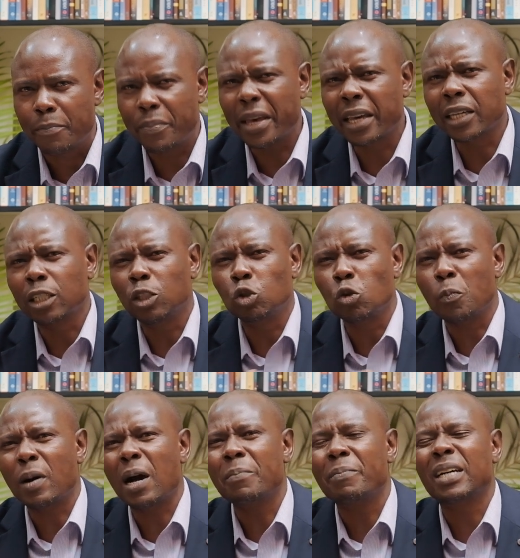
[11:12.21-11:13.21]
Pegged to
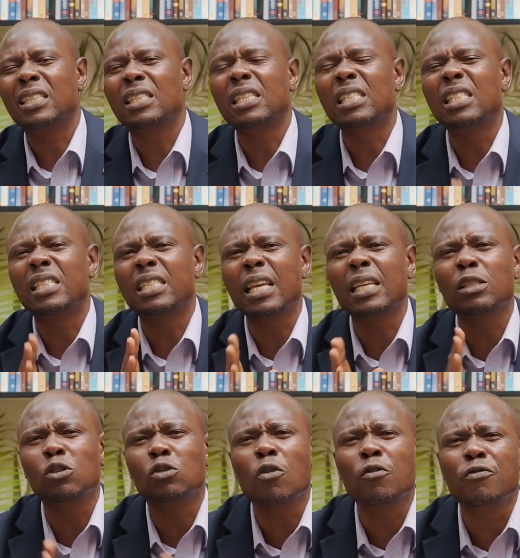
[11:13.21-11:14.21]
purpose is
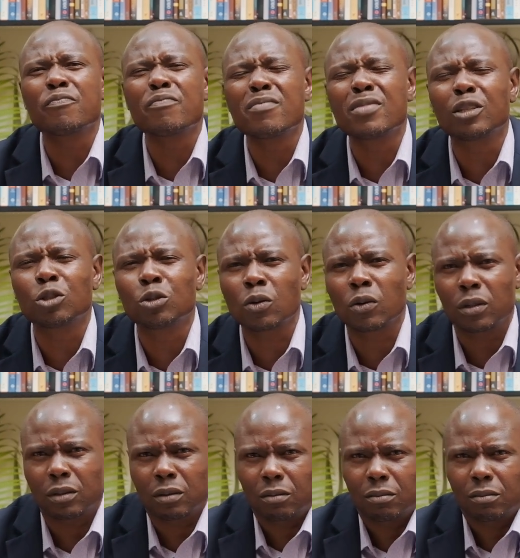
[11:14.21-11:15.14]
sense of mission.